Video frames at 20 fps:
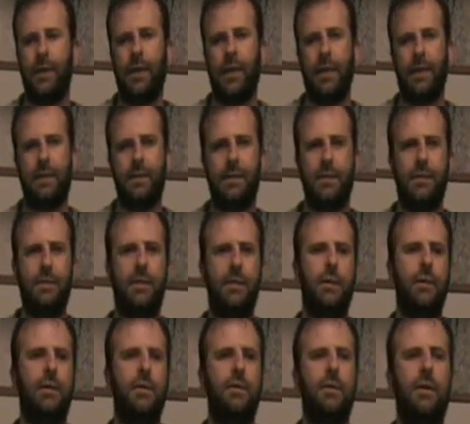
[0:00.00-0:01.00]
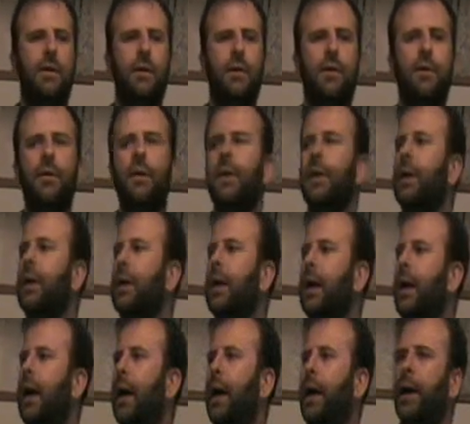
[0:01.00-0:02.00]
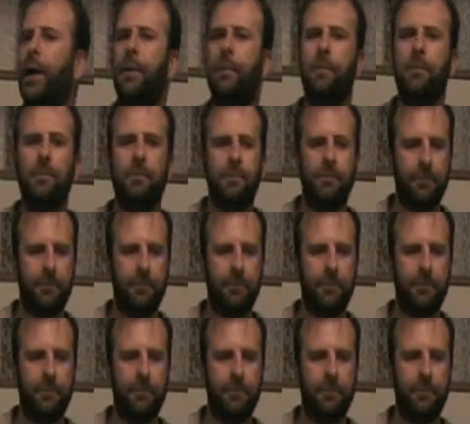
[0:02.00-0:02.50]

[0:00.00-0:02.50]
texts. So, yeah,